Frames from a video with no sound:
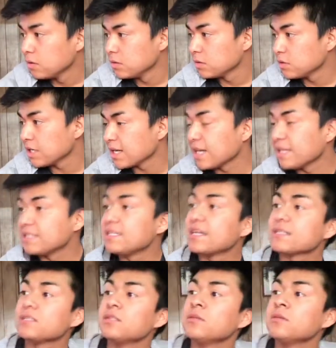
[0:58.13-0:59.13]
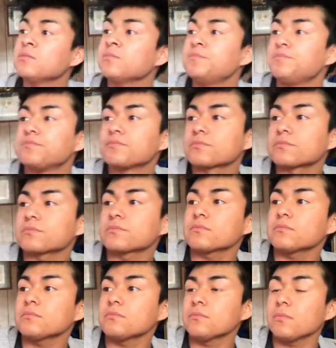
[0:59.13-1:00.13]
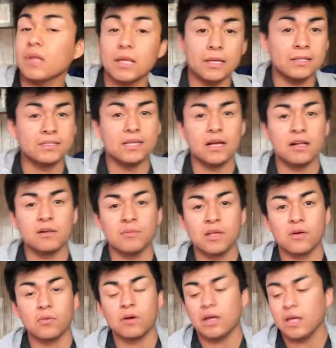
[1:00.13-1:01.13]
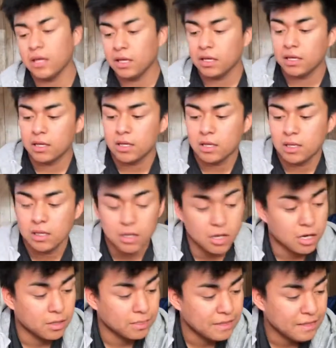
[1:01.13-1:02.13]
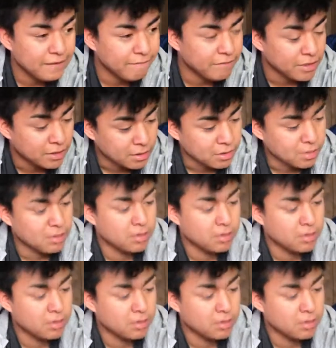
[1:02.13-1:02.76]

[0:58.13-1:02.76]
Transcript: So I gotta text him and tell him that we are leaving.